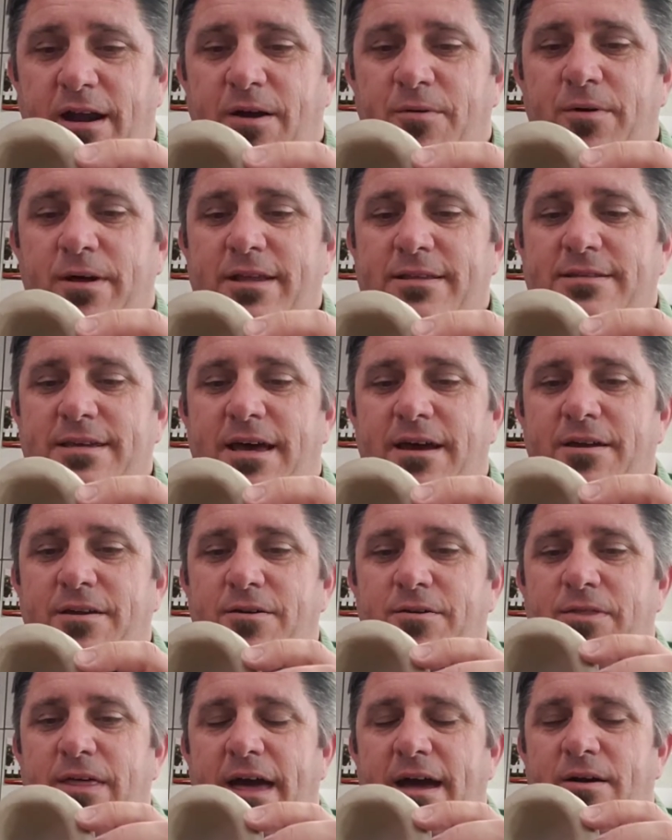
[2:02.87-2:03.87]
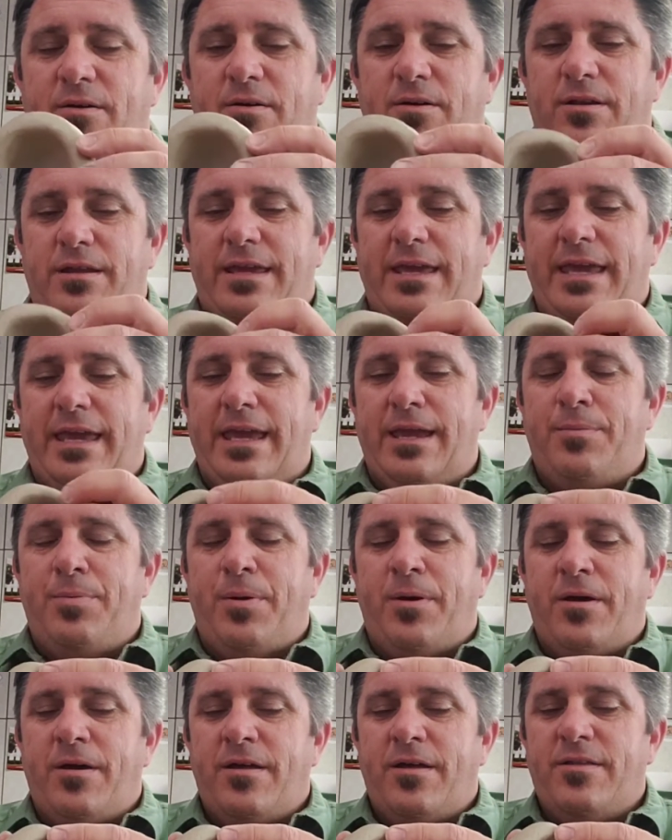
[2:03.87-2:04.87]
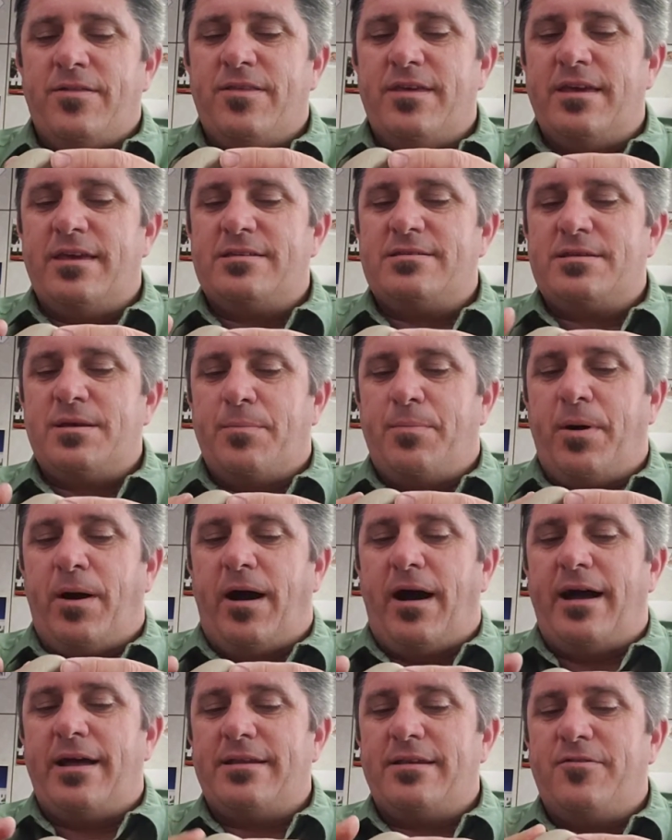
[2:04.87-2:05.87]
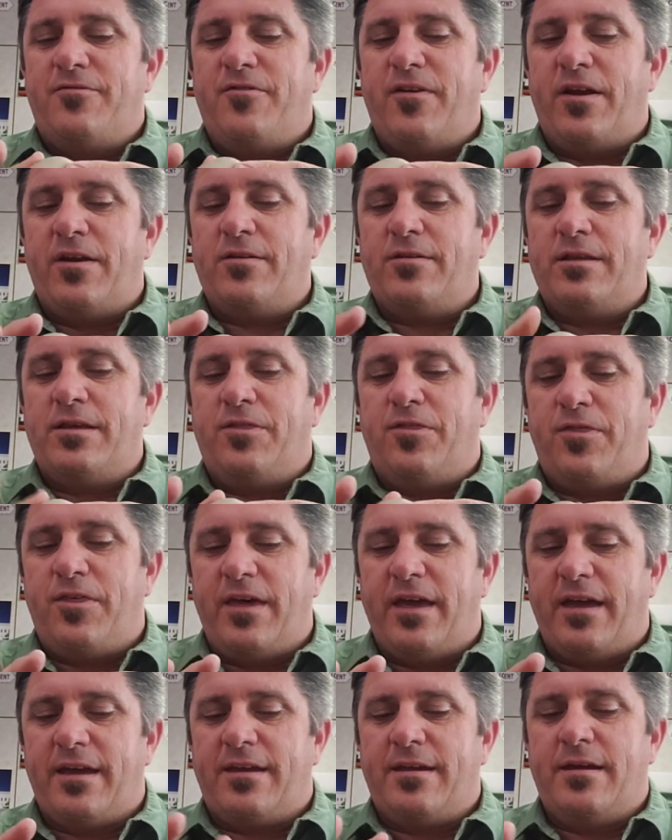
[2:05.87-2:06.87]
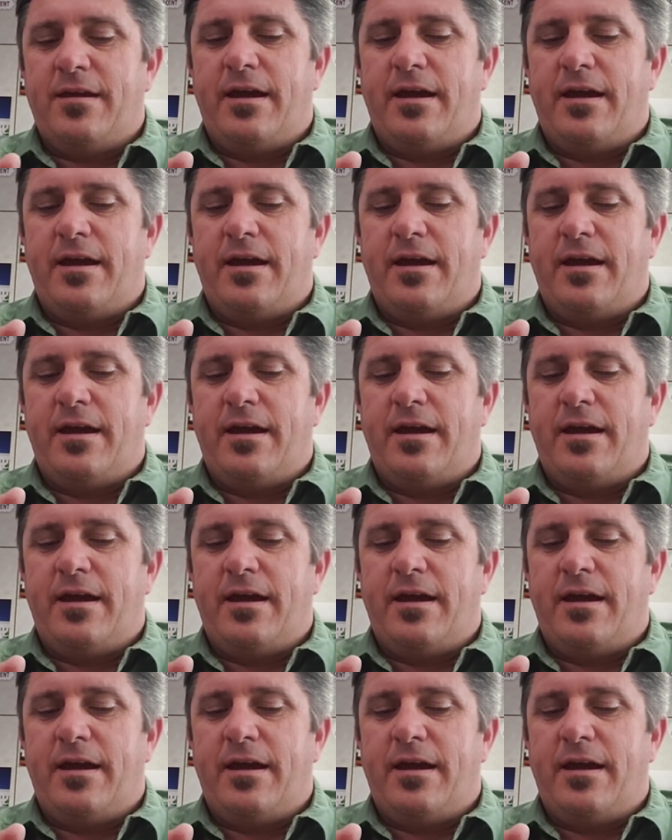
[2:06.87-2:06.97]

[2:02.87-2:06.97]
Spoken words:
I want to tell you that keep this pot fairly thick.